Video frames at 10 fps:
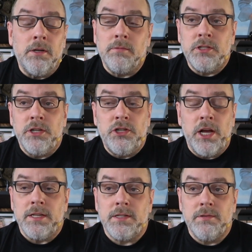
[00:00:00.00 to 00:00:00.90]

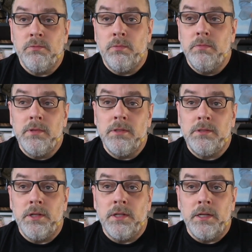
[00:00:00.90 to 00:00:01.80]
suggest
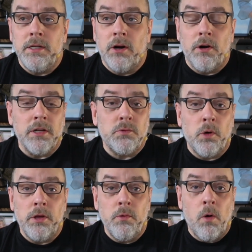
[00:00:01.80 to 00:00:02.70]
to the artist
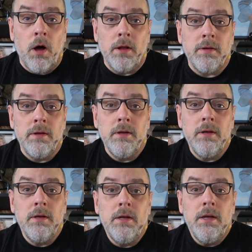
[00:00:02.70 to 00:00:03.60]
what you want,
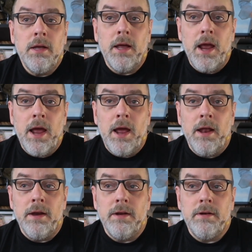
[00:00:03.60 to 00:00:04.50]

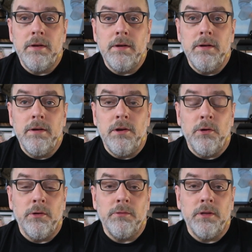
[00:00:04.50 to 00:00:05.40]
and you
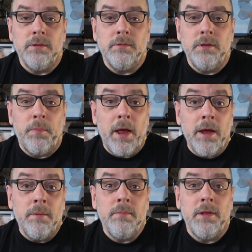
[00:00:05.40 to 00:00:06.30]
pay
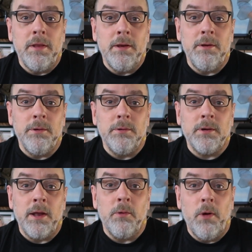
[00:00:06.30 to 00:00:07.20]
him, and then you
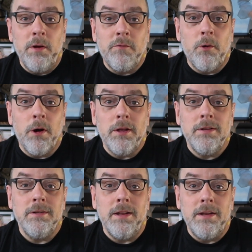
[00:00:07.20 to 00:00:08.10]
kind of wait for it,
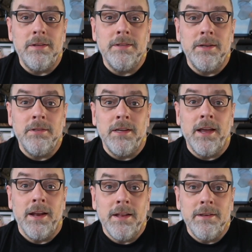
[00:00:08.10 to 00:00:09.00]
and you
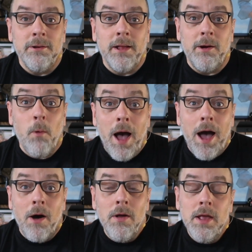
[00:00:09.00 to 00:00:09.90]
get it, and you're like,
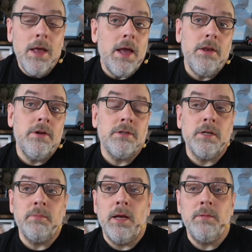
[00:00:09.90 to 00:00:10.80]
wow. And
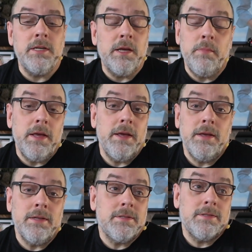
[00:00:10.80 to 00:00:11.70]
sometimes it can be
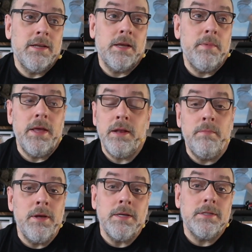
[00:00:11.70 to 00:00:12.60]
hit
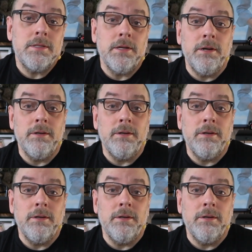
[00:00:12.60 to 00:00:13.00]
and miss.